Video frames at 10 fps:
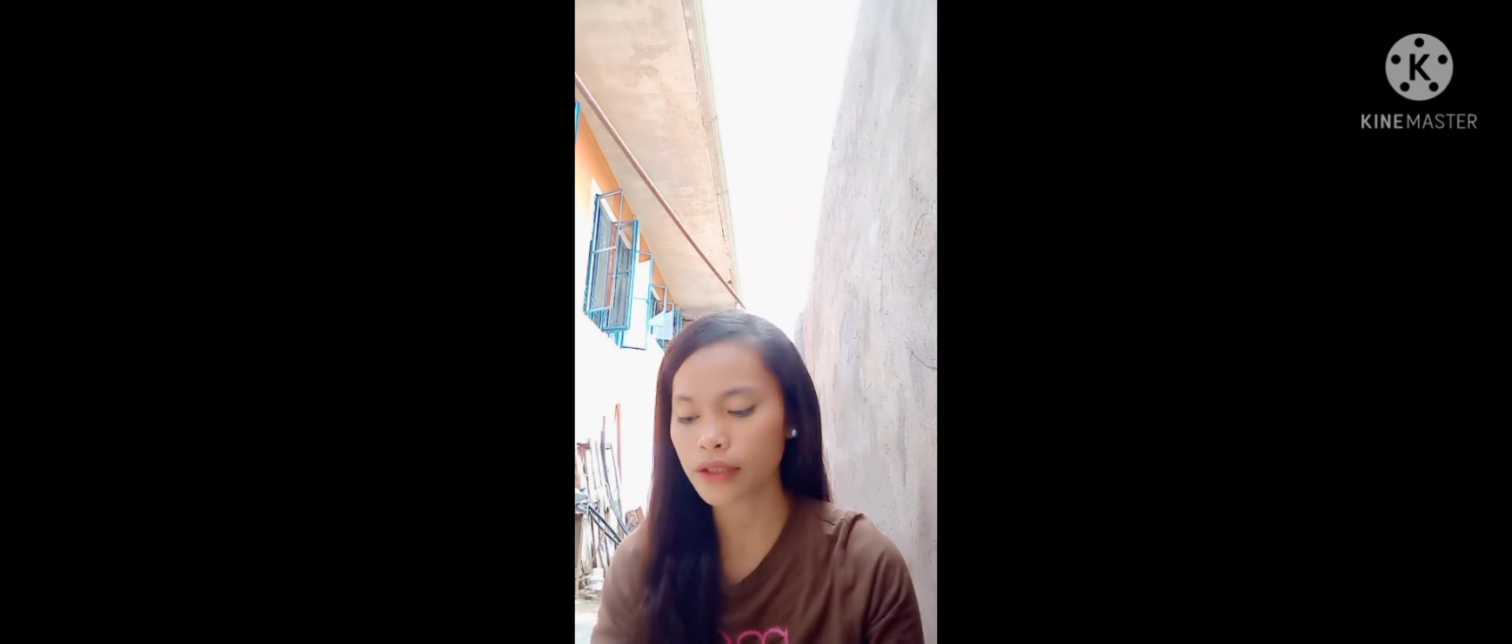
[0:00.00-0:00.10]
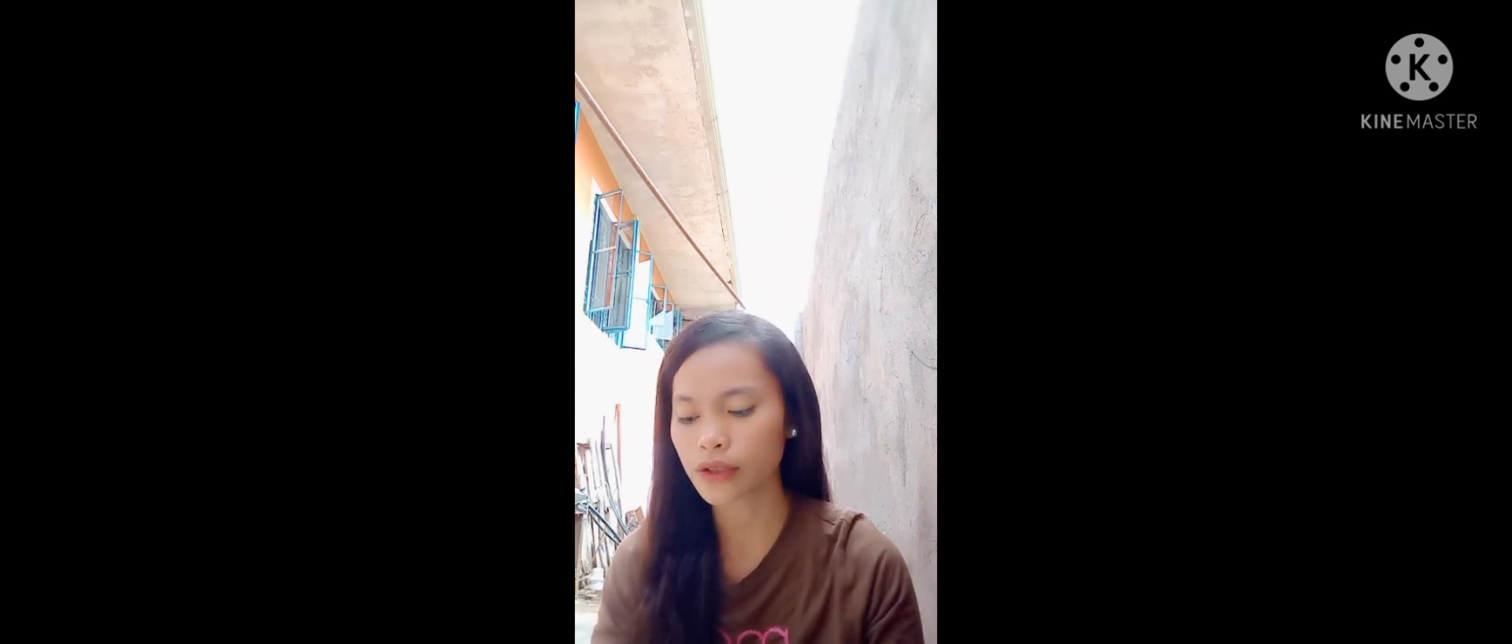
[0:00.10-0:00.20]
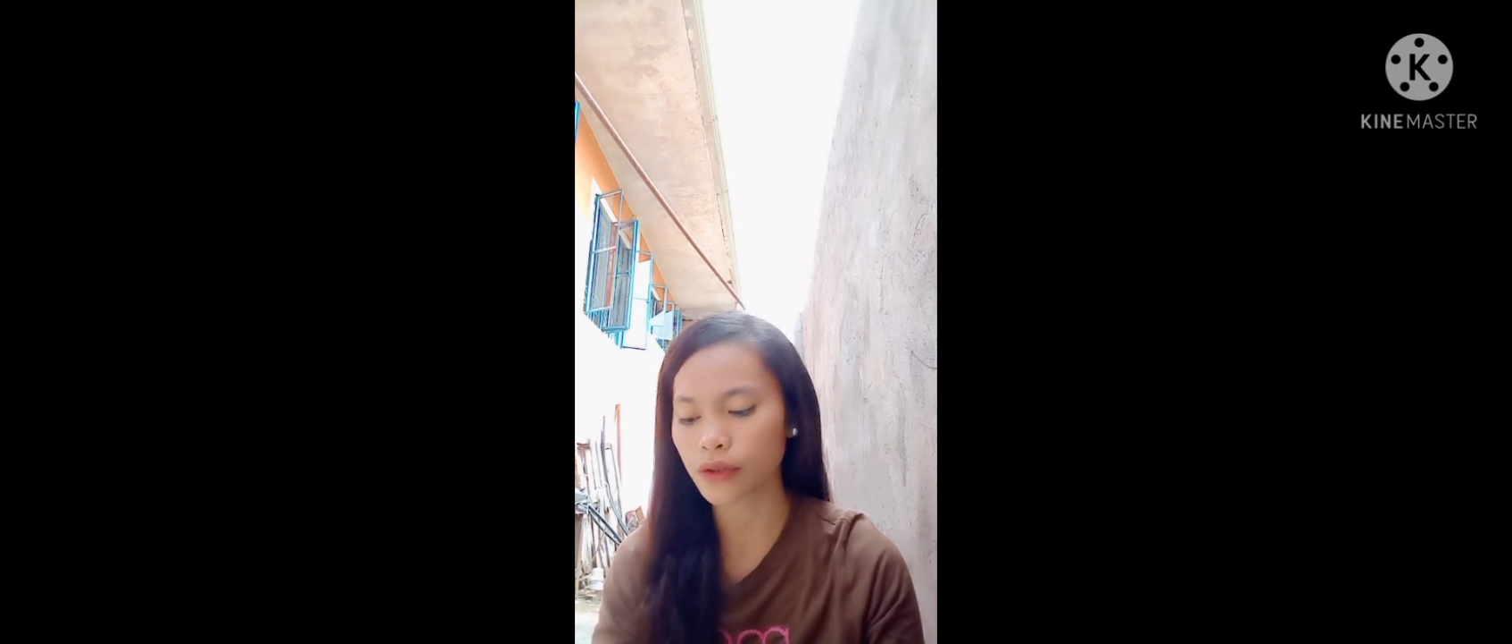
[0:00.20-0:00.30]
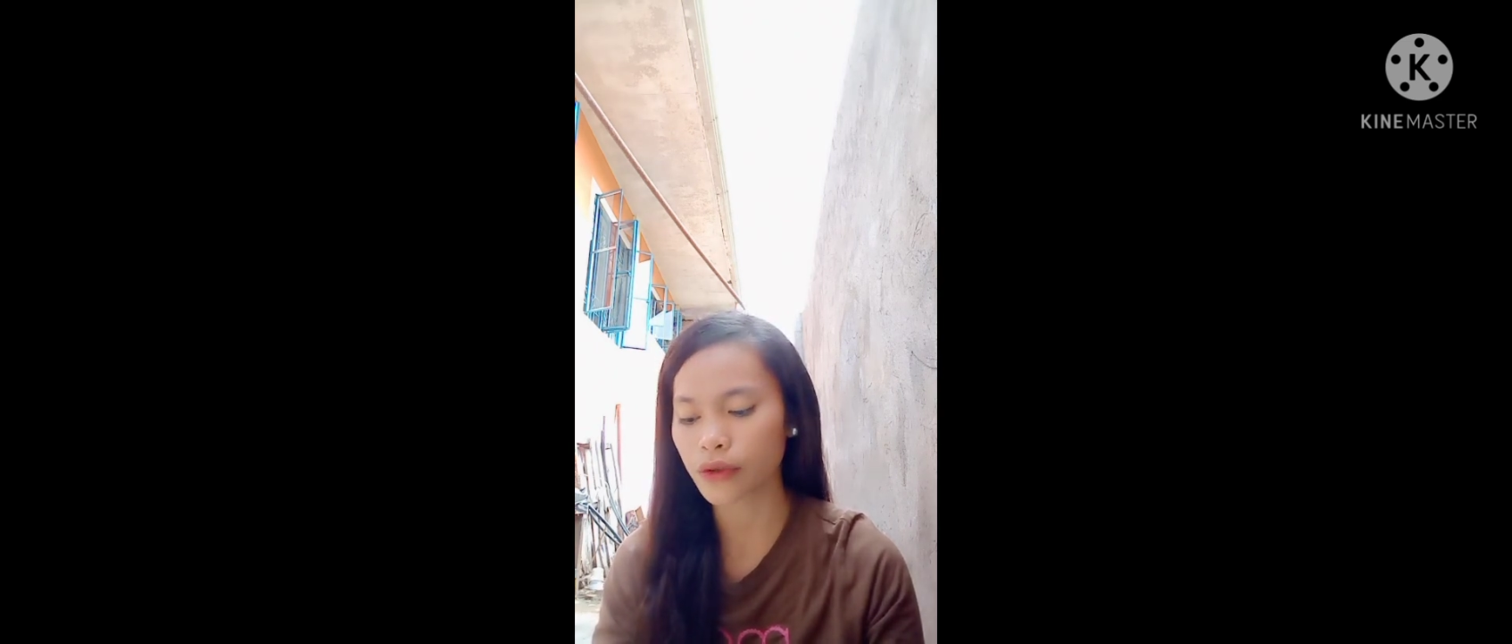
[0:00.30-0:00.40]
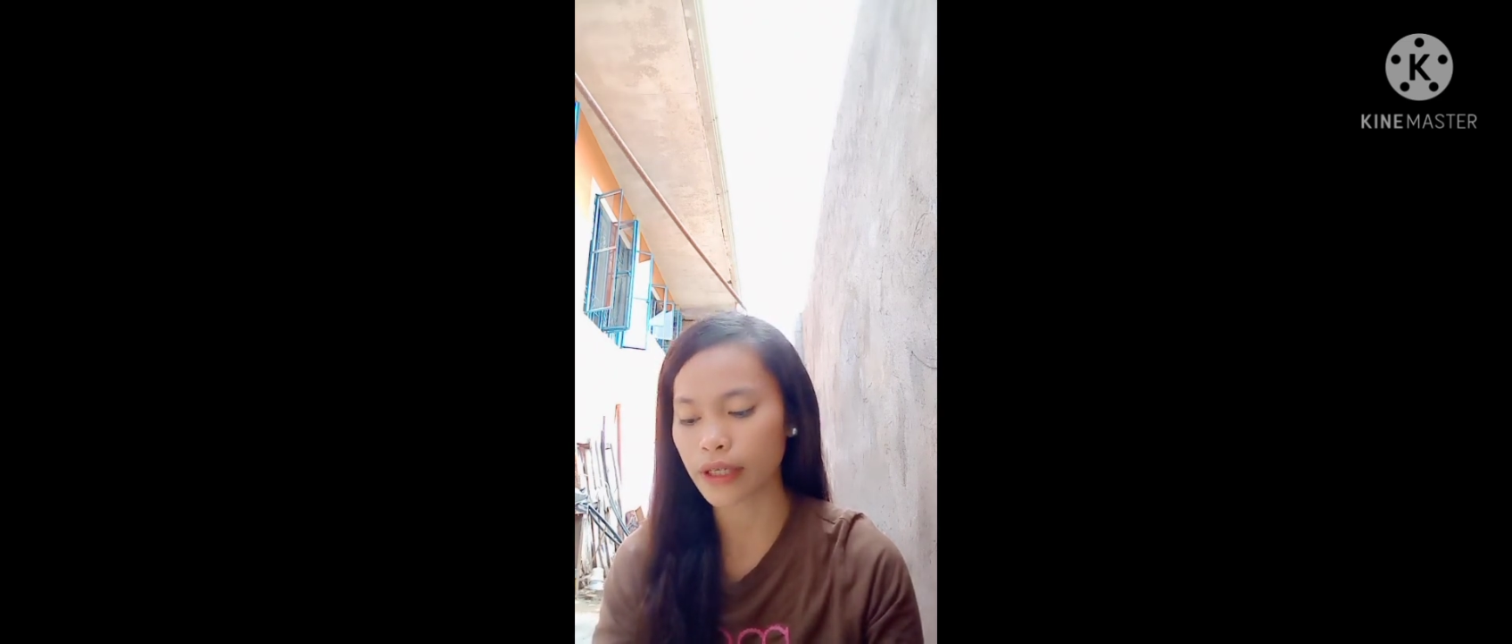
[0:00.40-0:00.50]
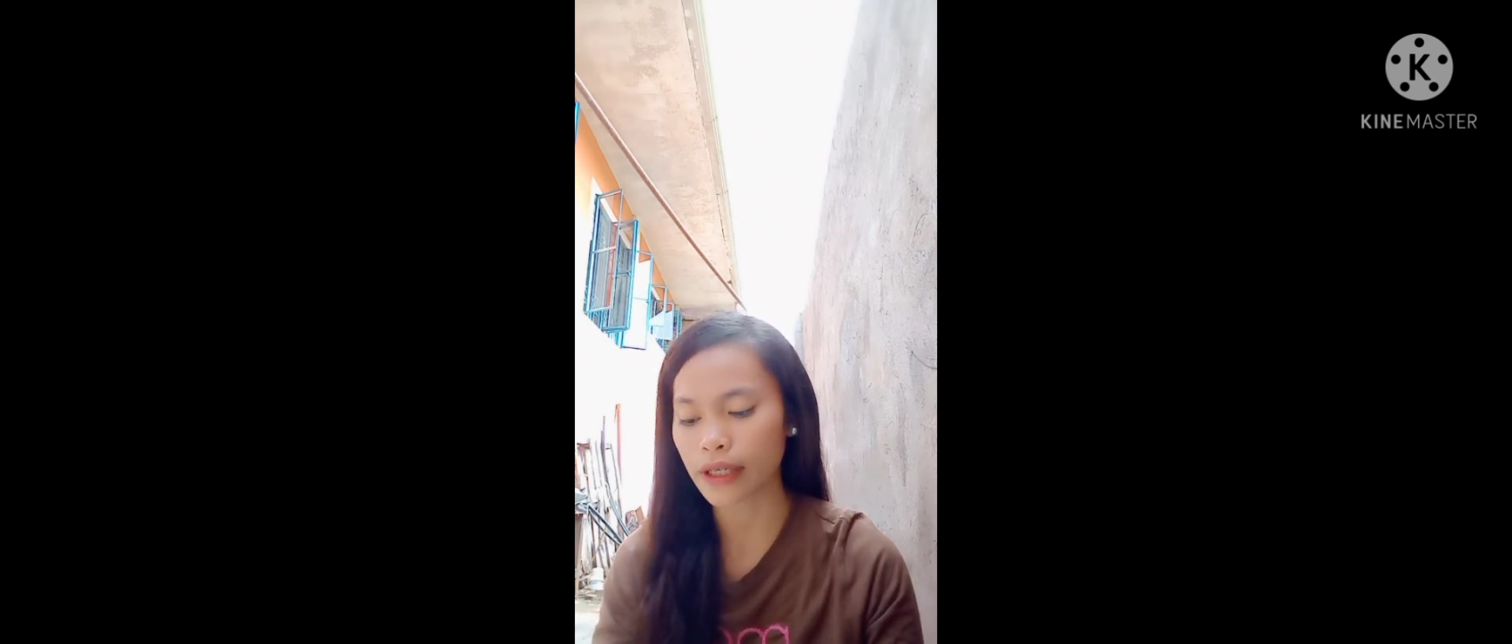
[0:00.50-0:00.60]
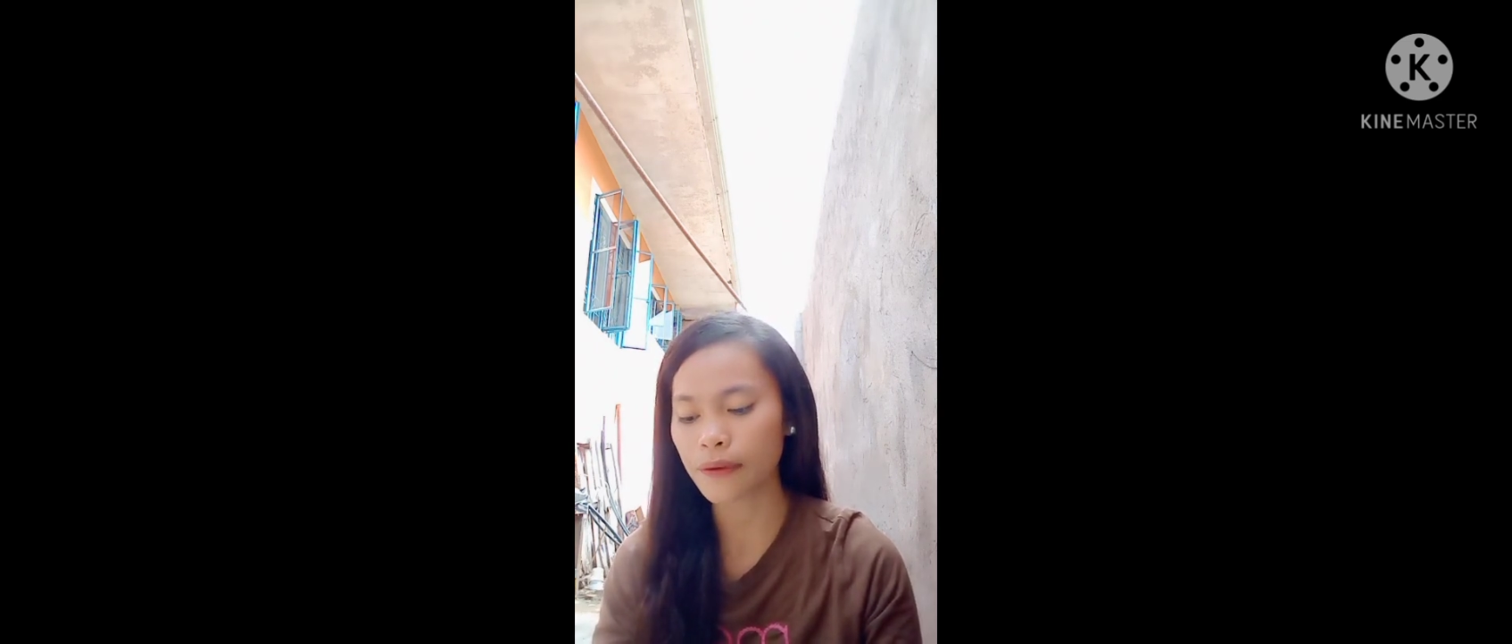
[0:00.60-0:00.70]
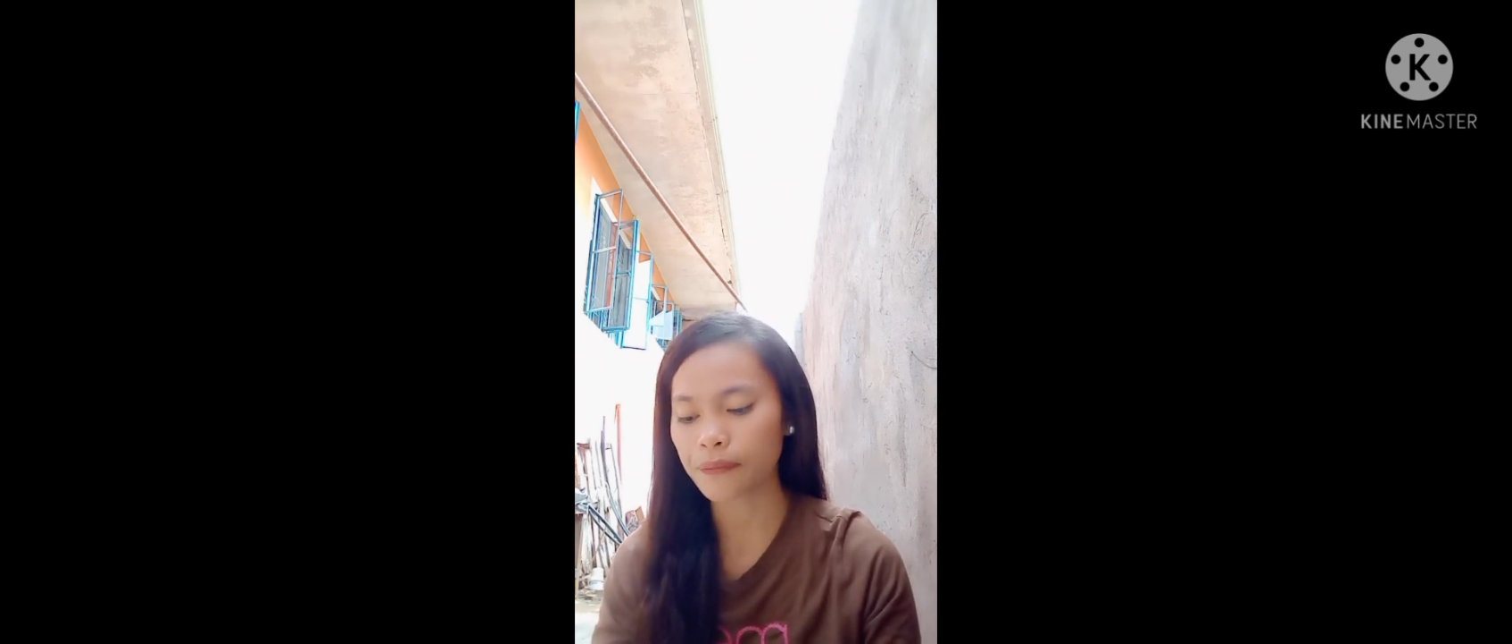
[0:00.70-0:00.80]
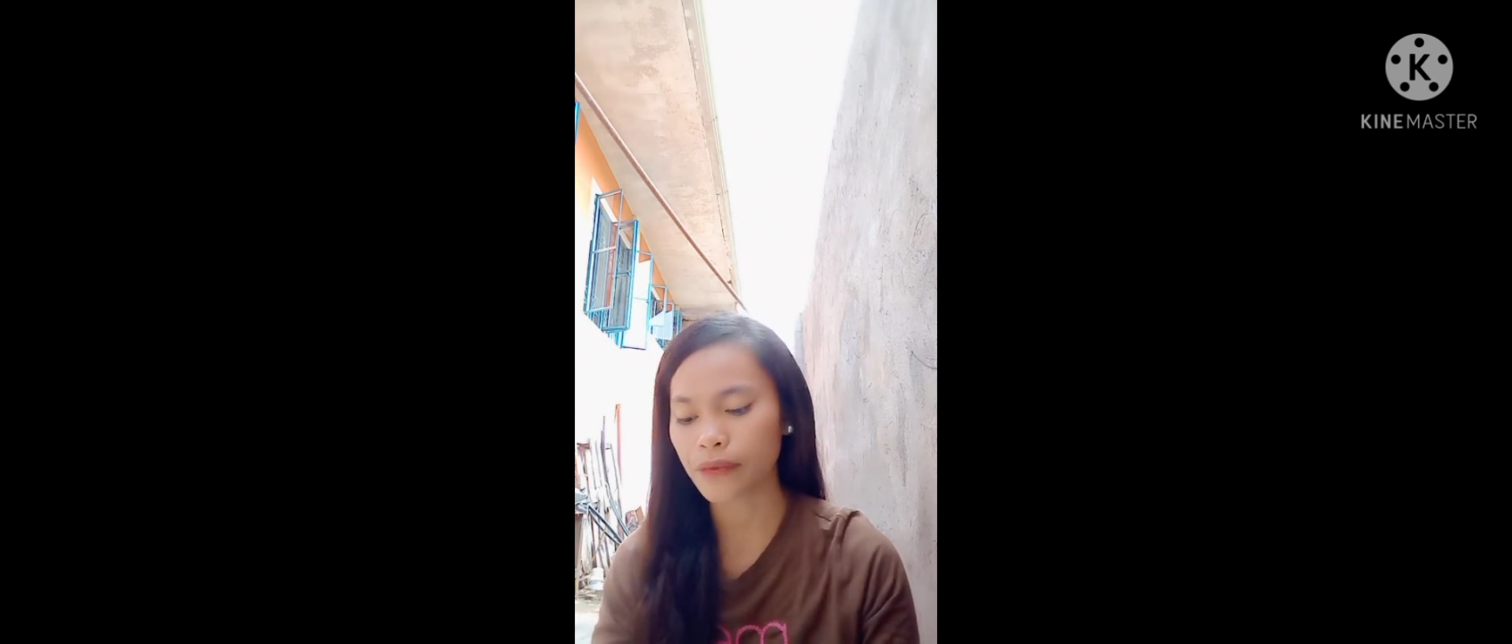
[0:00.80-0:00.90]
to critics,